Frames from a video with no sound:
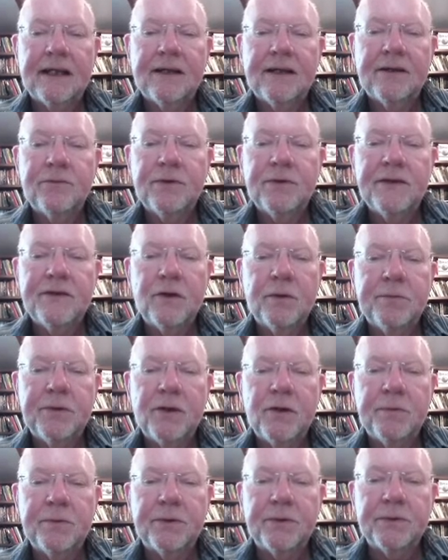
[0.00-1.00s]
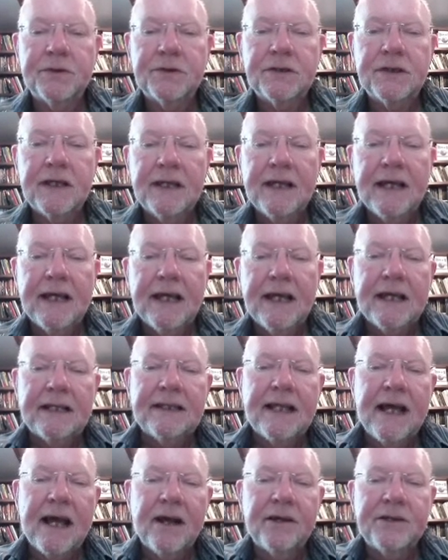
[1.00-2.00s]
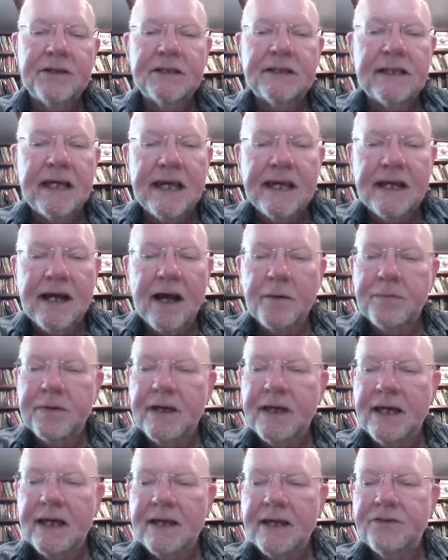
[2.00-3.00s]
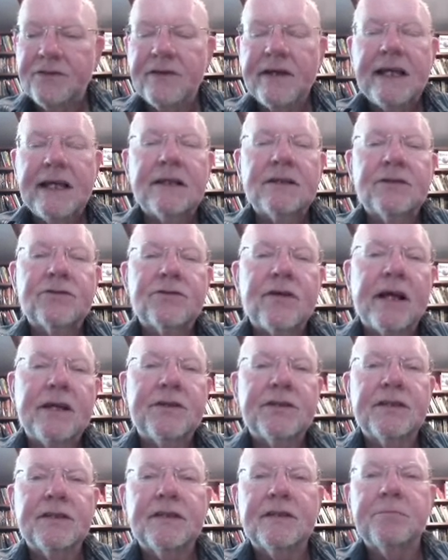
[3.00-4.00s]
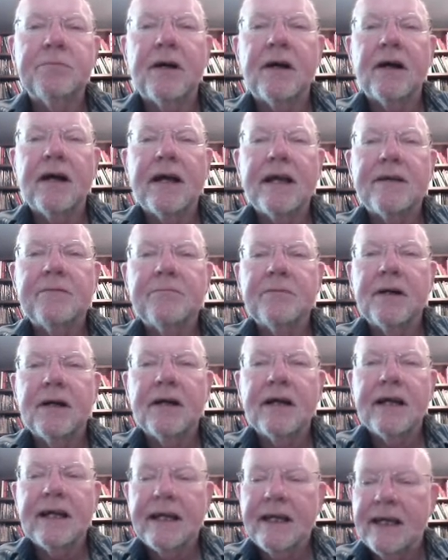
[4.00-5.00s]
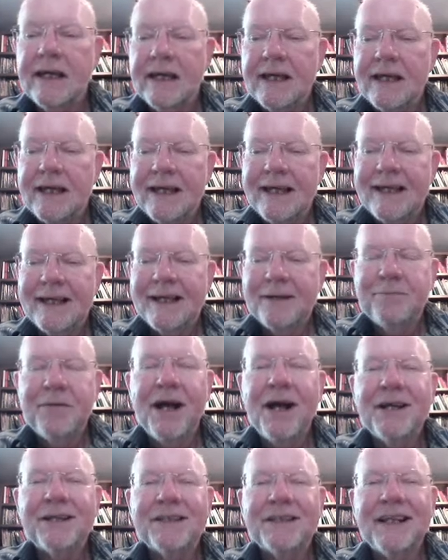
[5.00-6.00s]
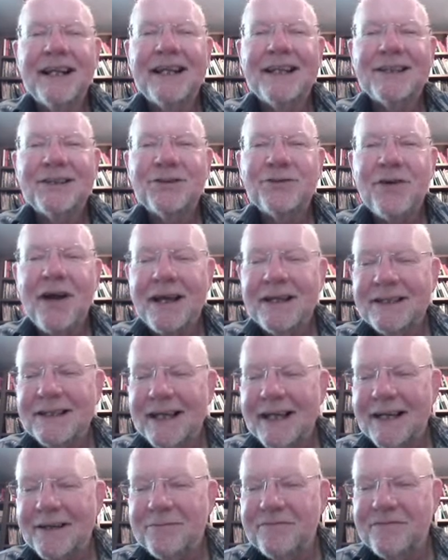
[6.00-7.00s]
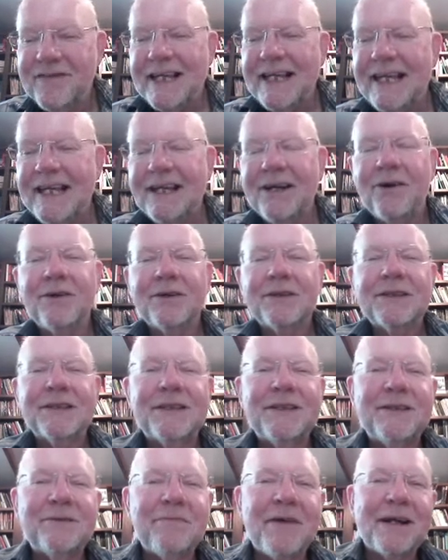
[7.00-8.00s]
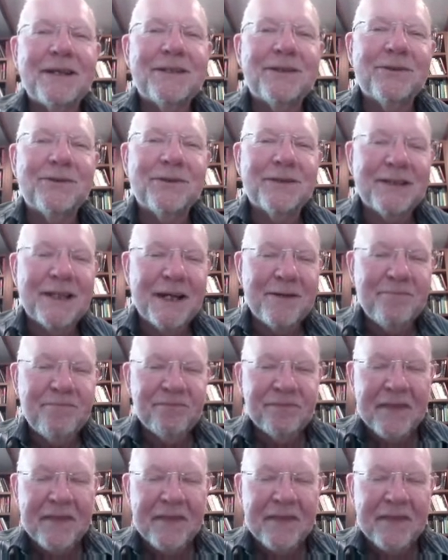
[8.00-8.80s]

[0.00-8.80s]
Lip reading: with your pupils. Now, you're seeing up here 3 illustrations by my personal illustrator, Vicky Cox, who's my daughter.